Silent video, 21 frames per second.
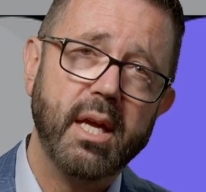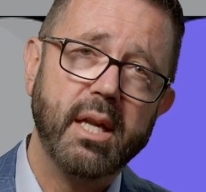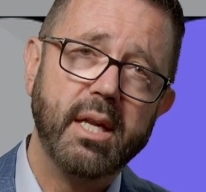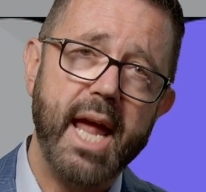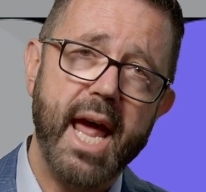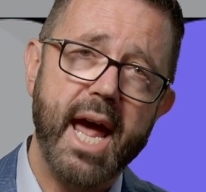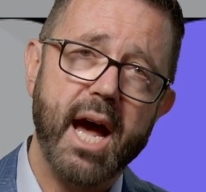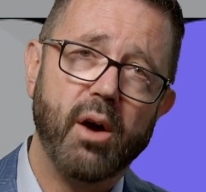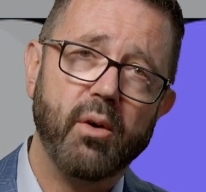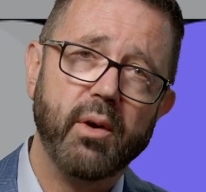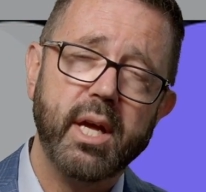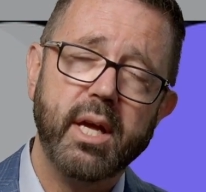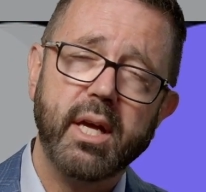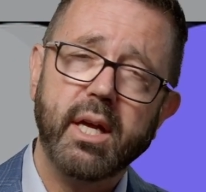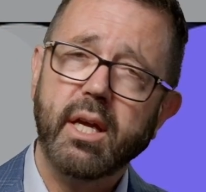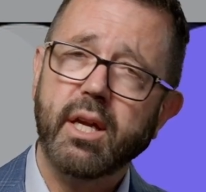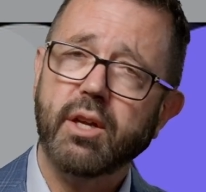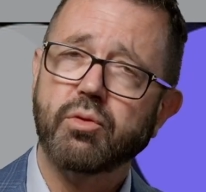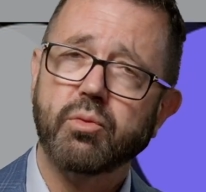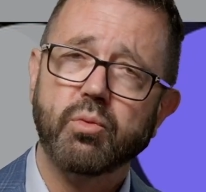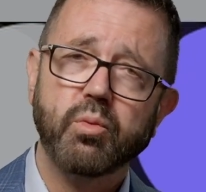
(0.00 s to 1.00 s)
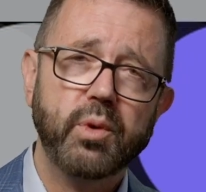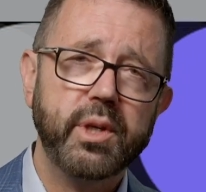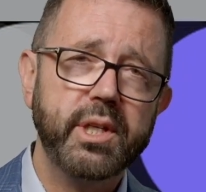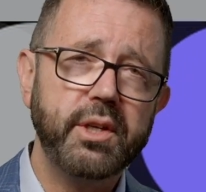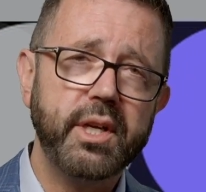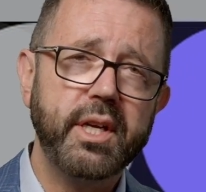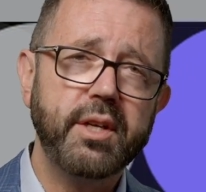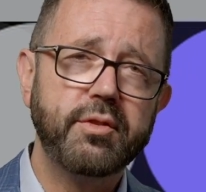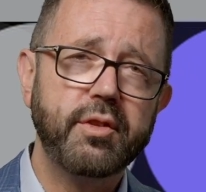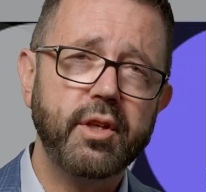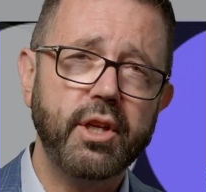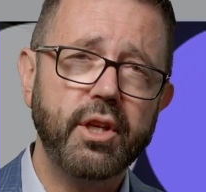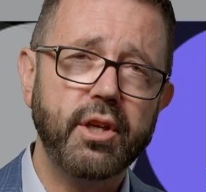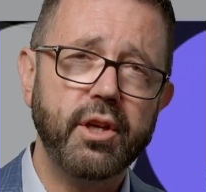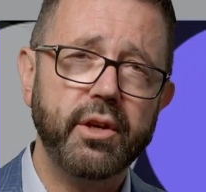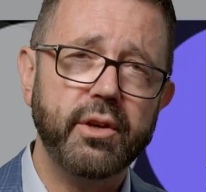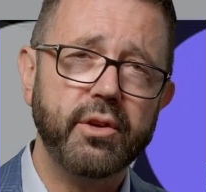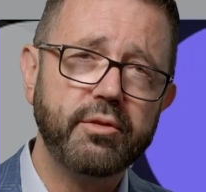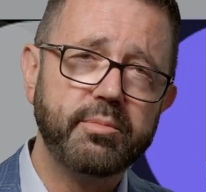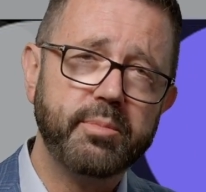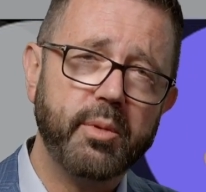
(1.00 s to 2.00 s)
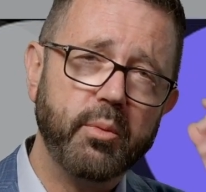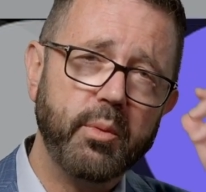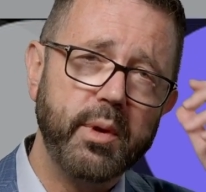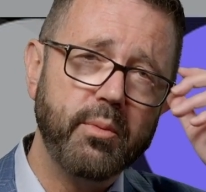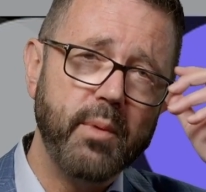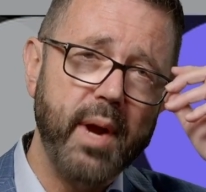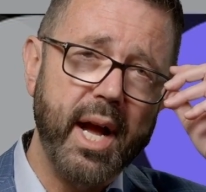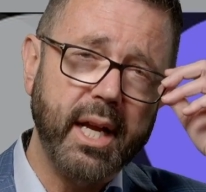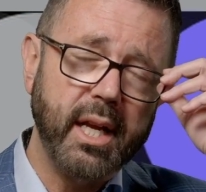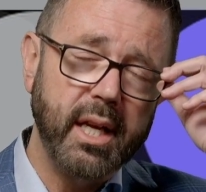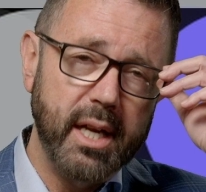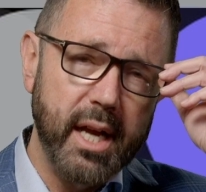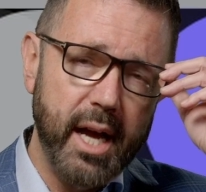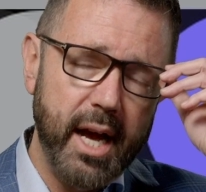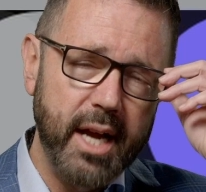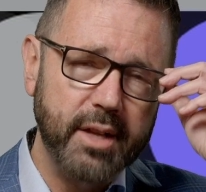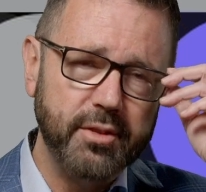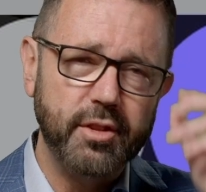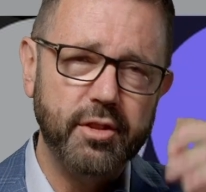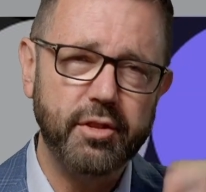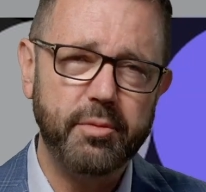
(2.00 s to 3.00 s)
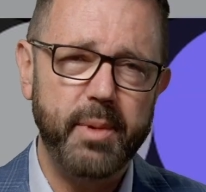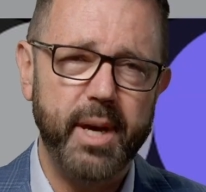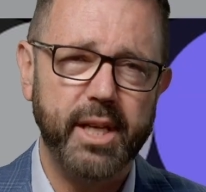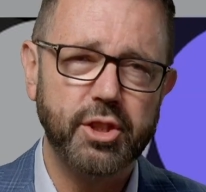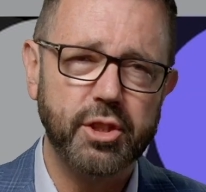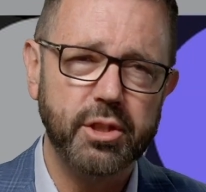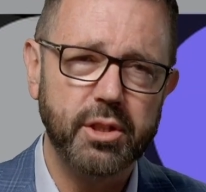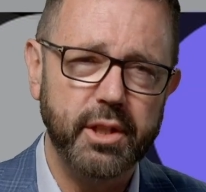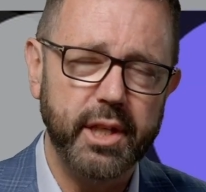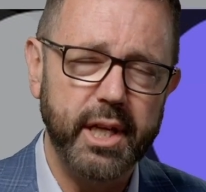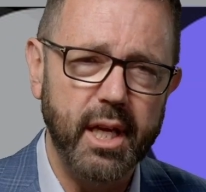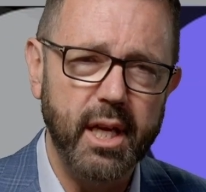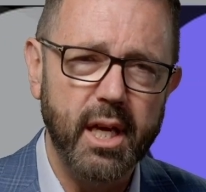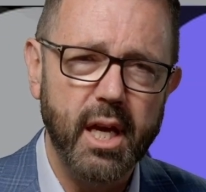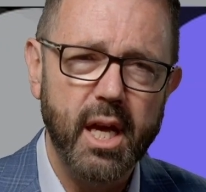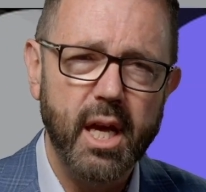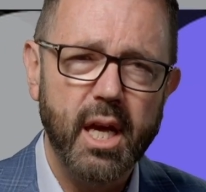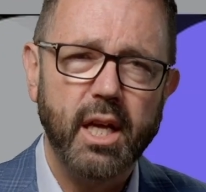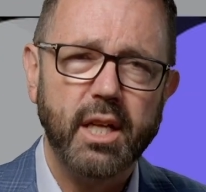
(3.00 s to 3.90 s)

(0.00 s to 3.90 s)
Now, it's real easy to use, but we recognize, especially